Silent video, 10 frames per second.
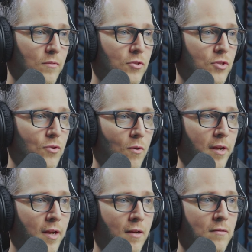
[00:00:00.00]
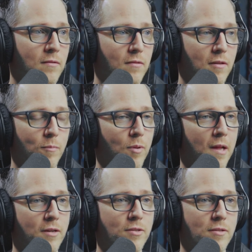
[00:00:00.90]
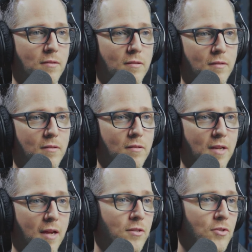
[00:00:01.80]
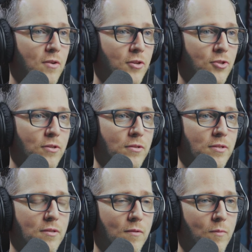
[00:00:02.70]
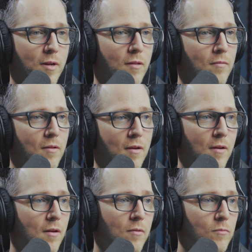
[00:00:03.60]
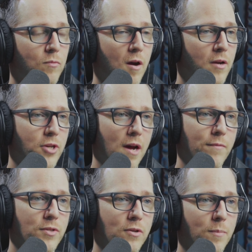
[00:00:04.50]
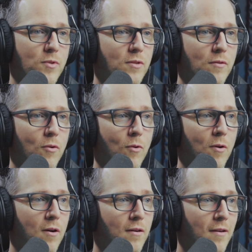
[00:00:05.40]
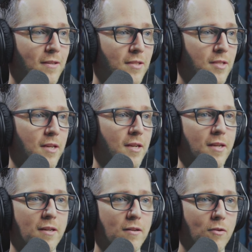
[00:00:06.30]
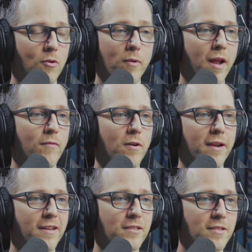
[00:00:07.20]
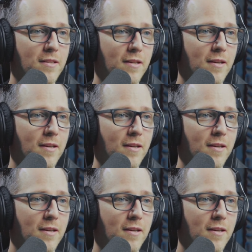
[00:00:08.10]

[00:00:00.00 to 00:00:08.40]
sorting complex data structures with raw JavaScript or C or whatever it is,